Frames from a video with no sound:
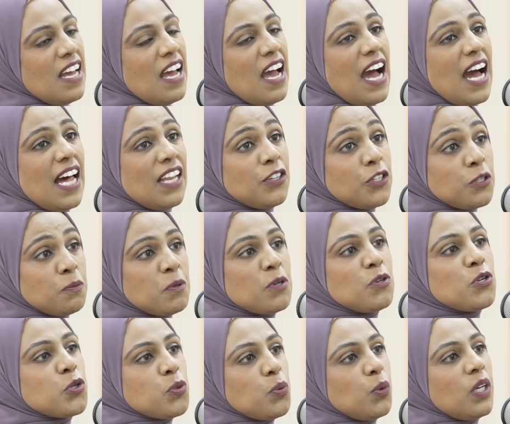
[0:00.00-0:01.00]
And
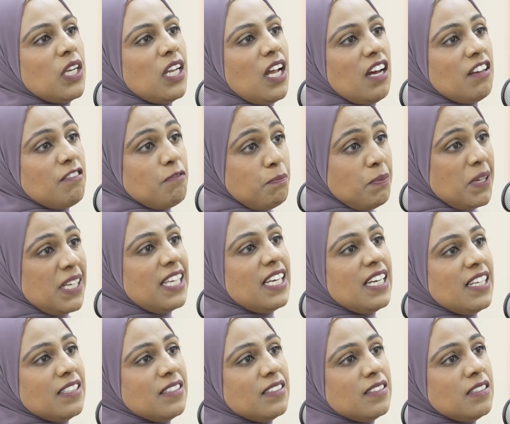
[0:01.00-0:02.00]
spiritual life
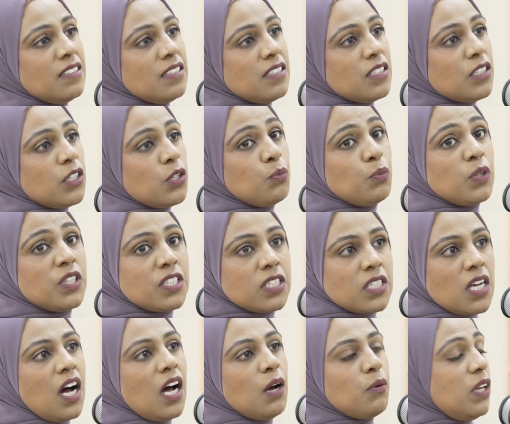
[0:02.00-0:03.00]
begins with
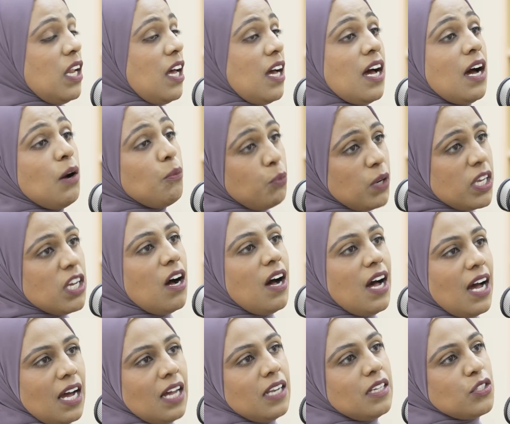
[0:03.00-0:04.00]
we are
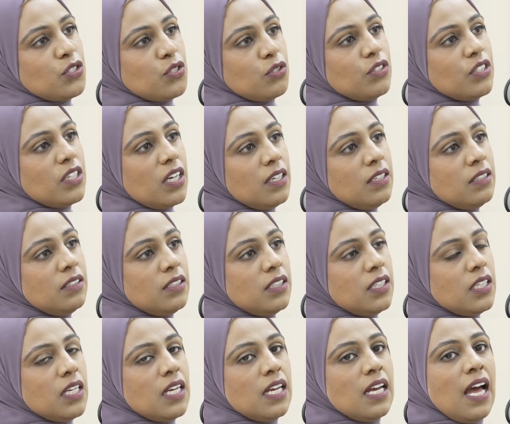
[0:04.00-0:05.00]
Ahl Sunnah,
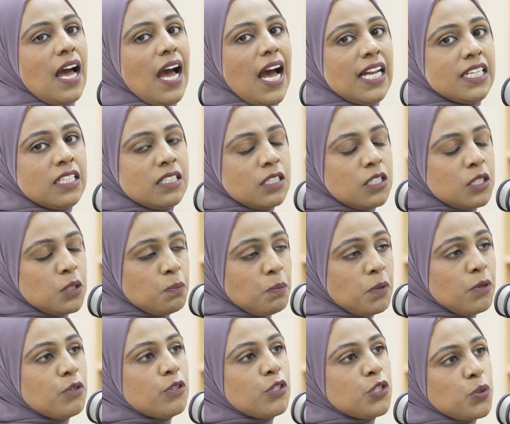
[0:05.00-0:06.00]
and
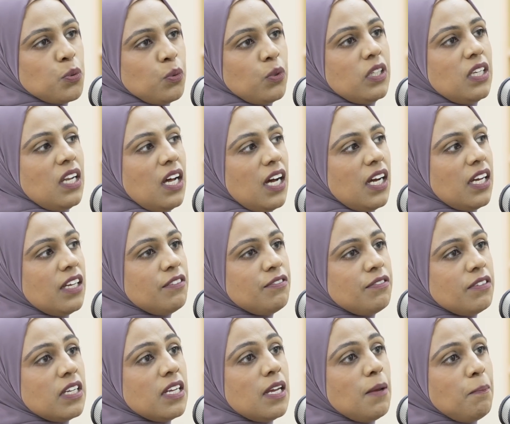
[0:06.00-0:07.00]
spiritual
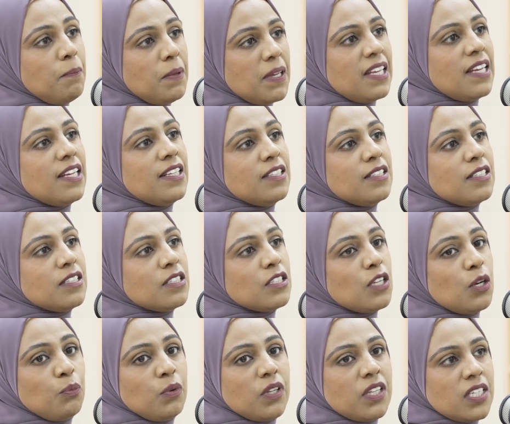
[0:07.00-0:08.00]
life begins
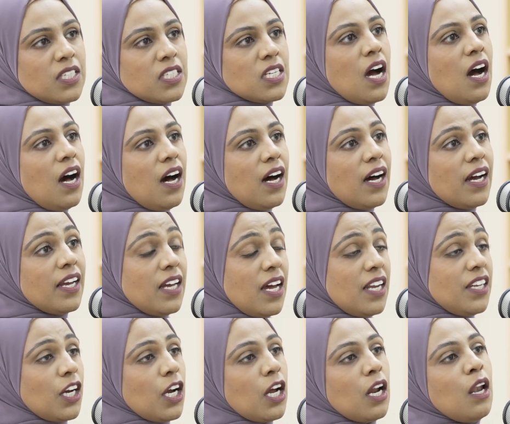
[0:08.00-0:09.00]
with a tie
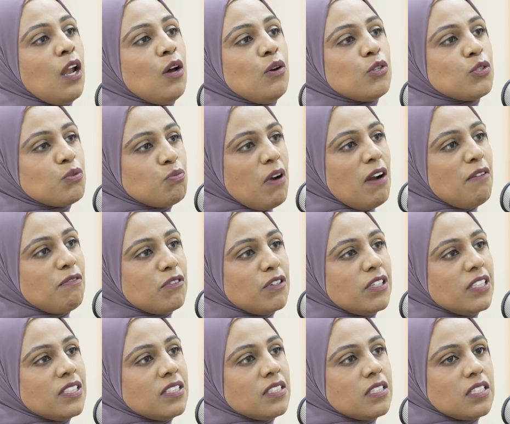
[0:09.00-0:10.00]
and a close
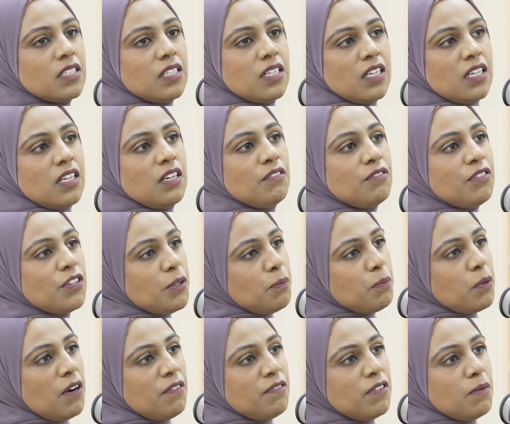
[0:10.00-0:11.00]
reverence for the
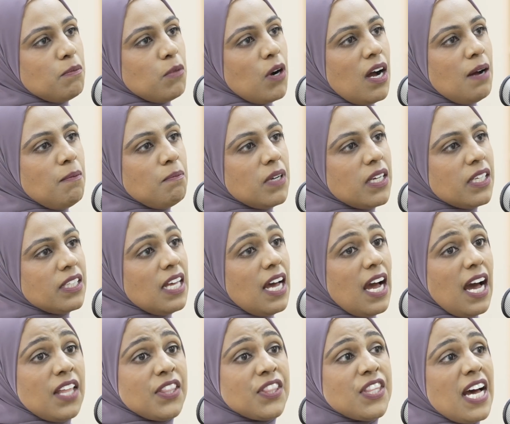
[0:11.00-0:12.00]
Prophet Muhammad.
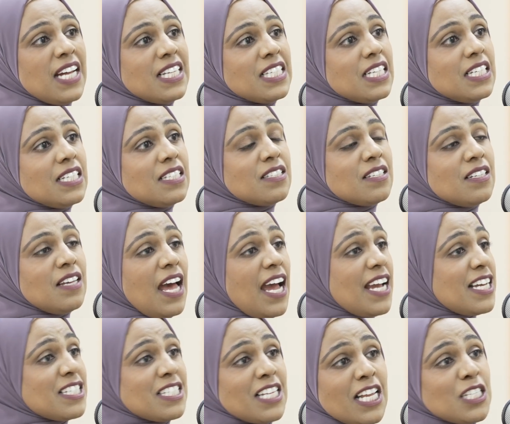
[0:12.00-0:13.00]
And that is
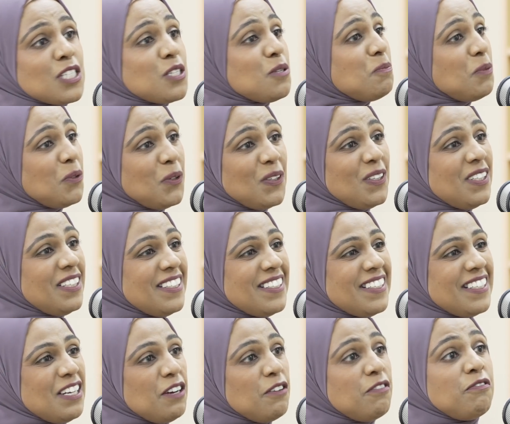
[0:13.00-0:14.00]
accessible
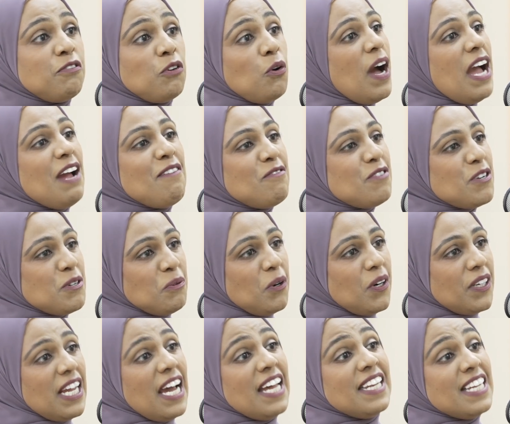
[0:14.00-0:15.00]
for
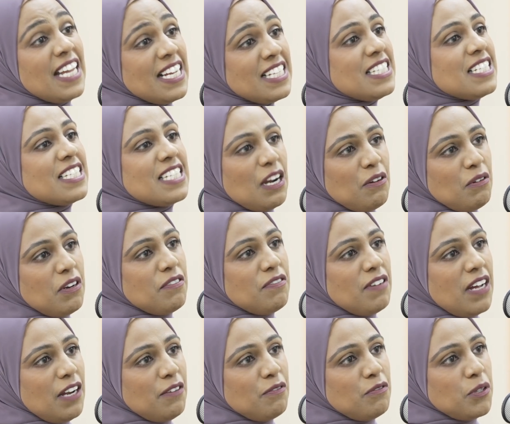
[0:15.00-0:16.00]
everyone and necessary
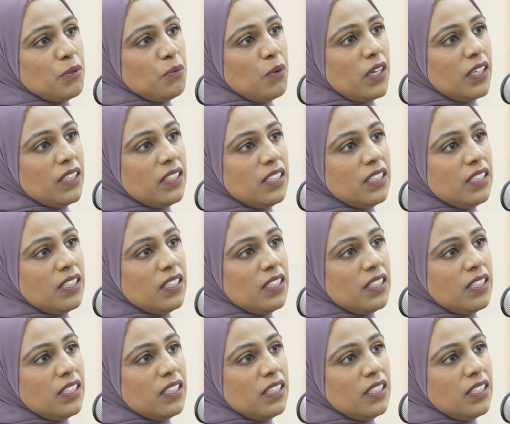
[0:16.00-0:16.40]
for everyone.